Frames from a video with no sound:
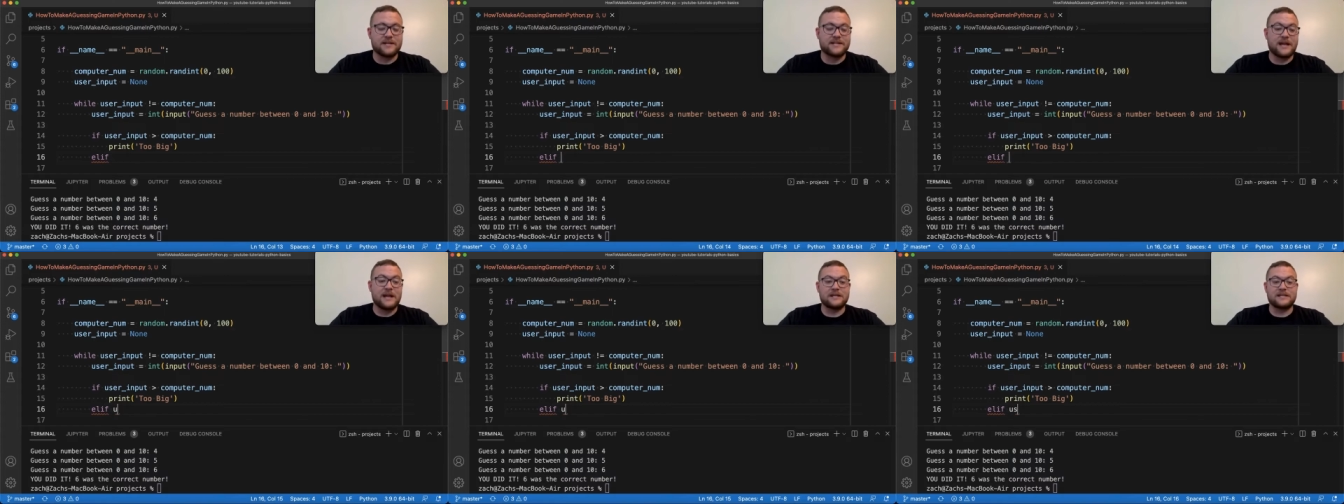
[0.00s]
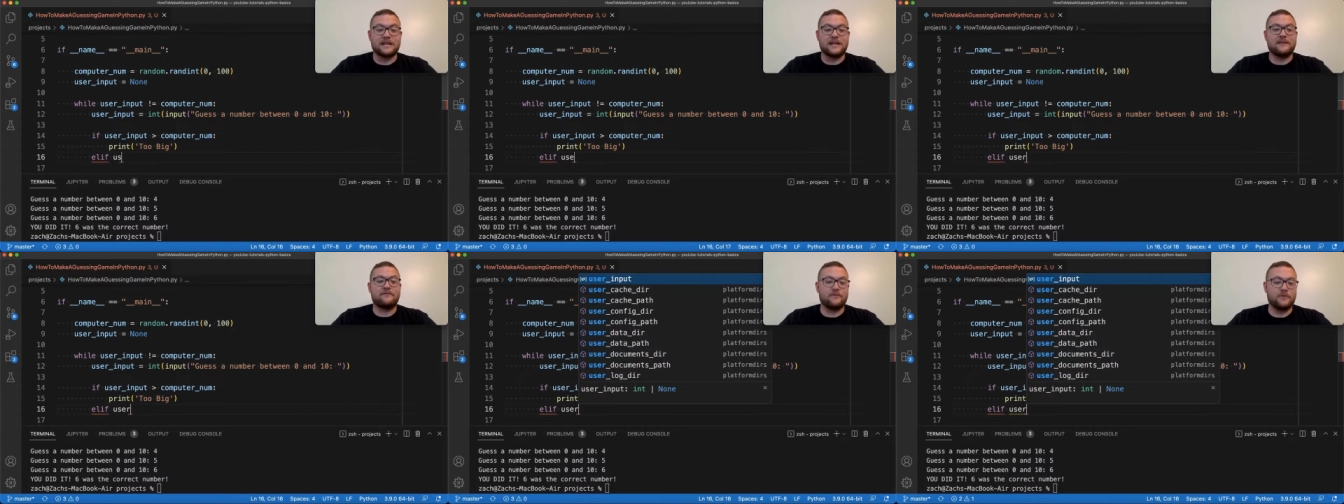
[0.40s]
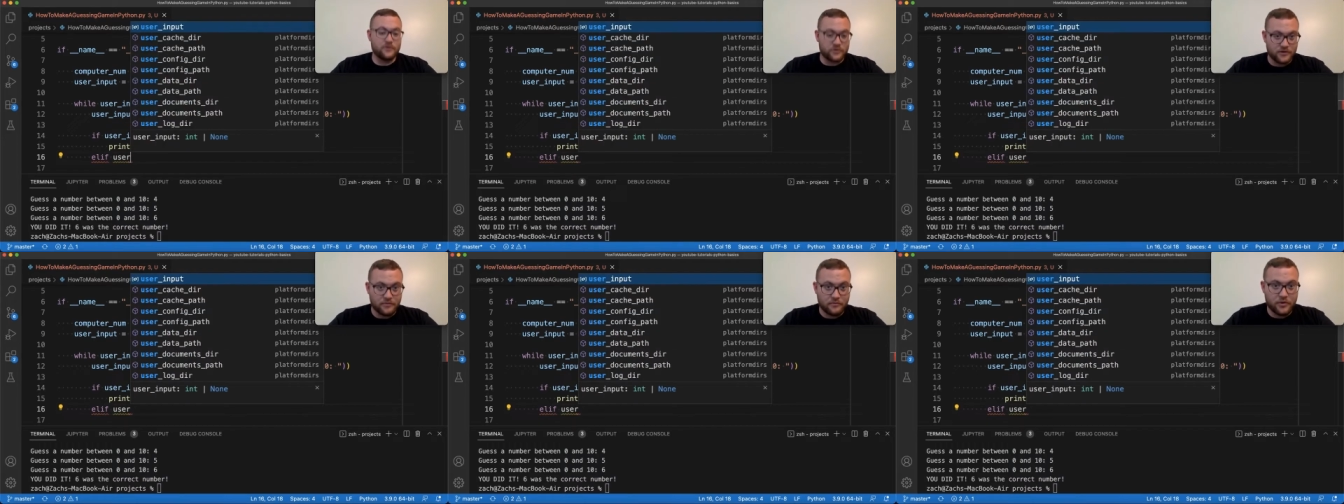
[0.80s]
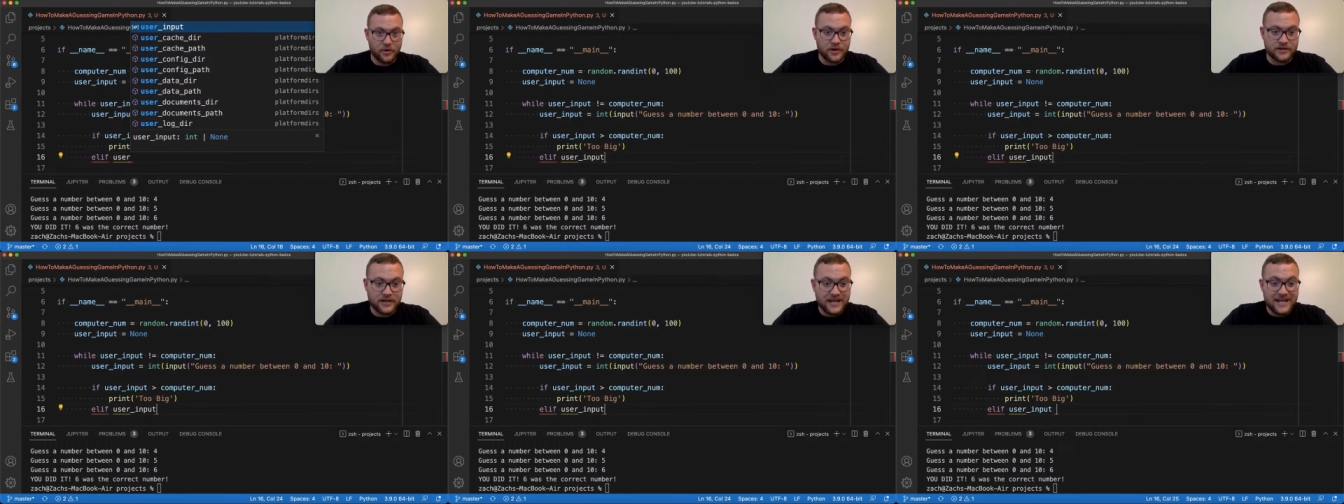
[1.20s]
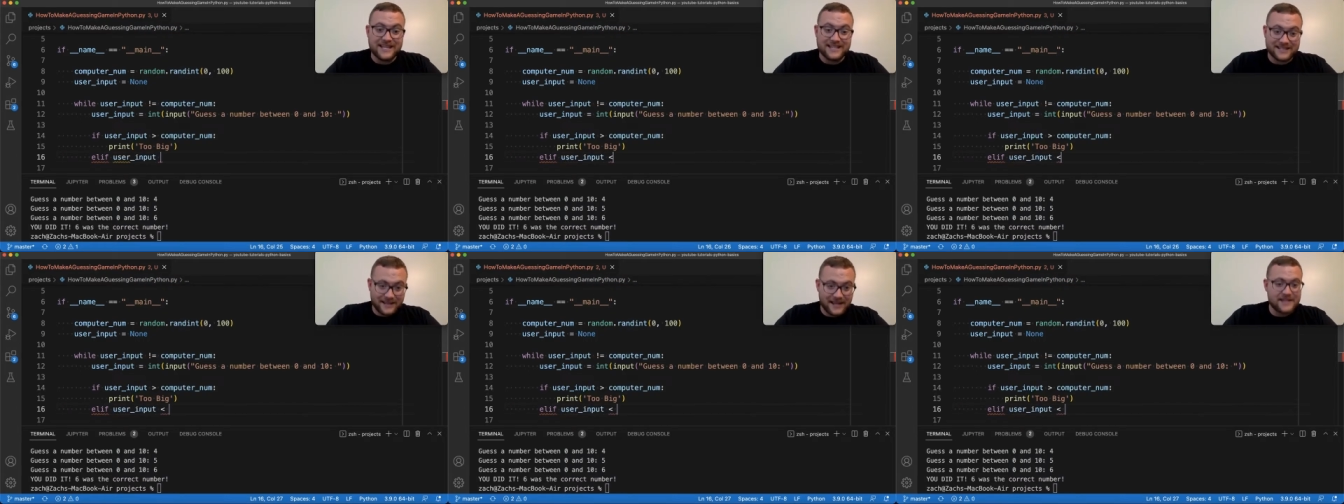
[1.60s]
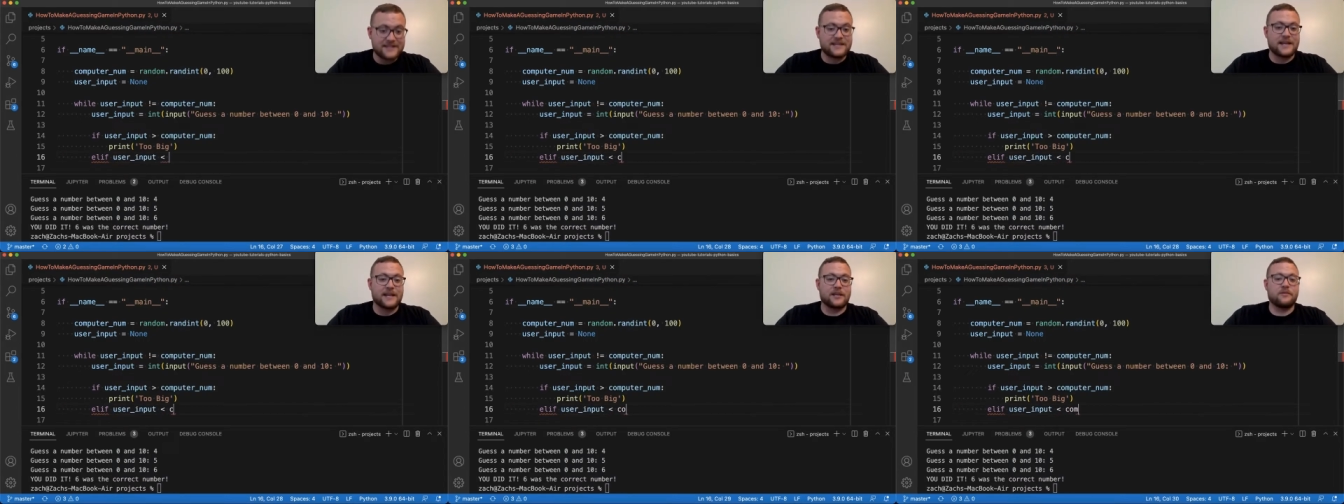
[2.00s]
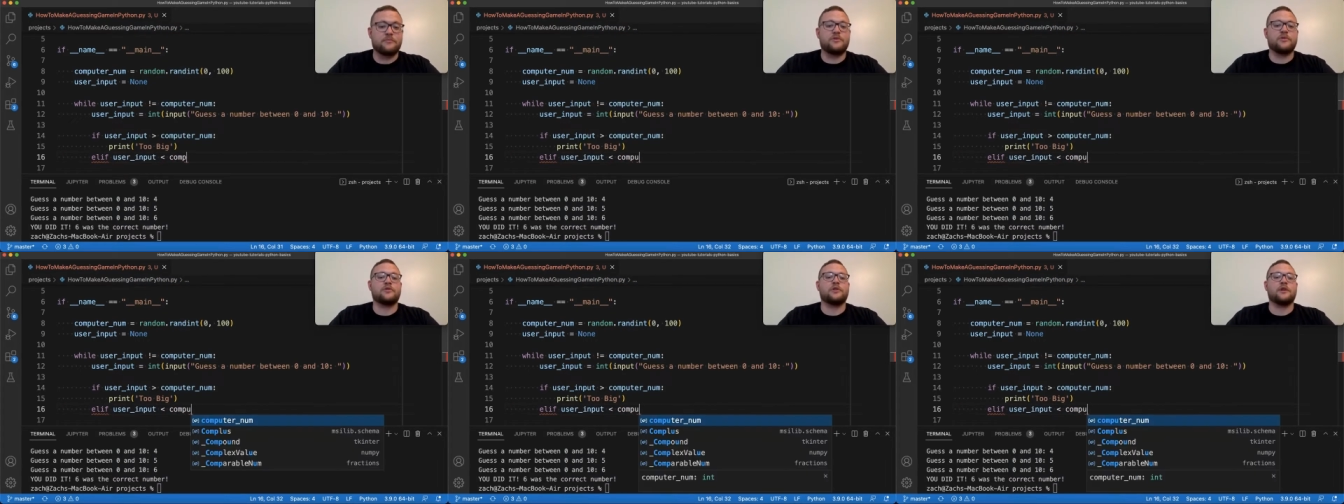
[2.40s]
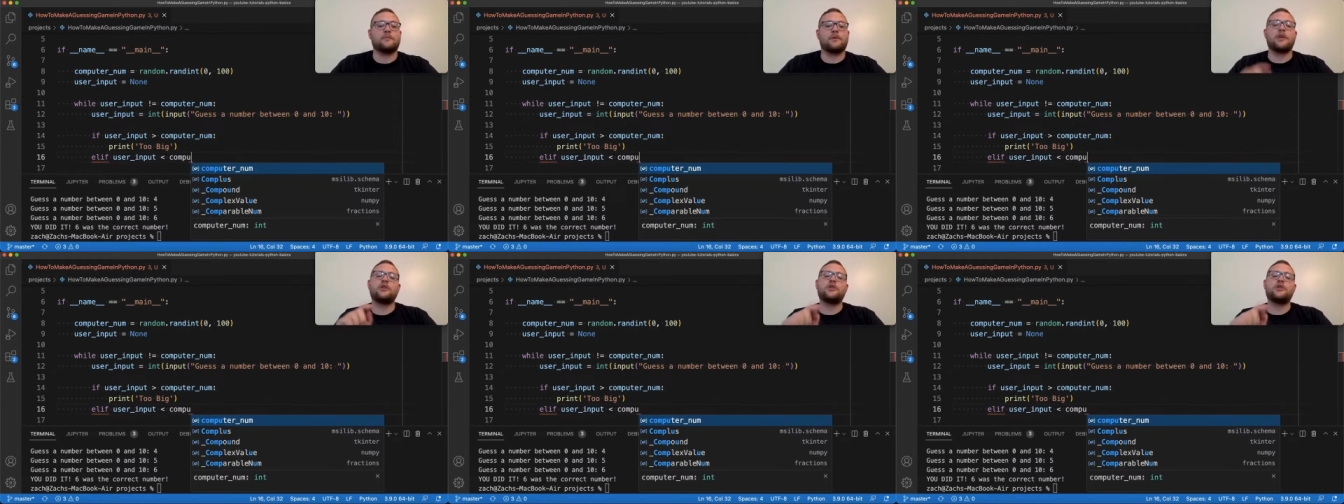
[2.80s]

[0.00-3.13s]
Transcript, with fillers: now i can say if user input is less than computer number and you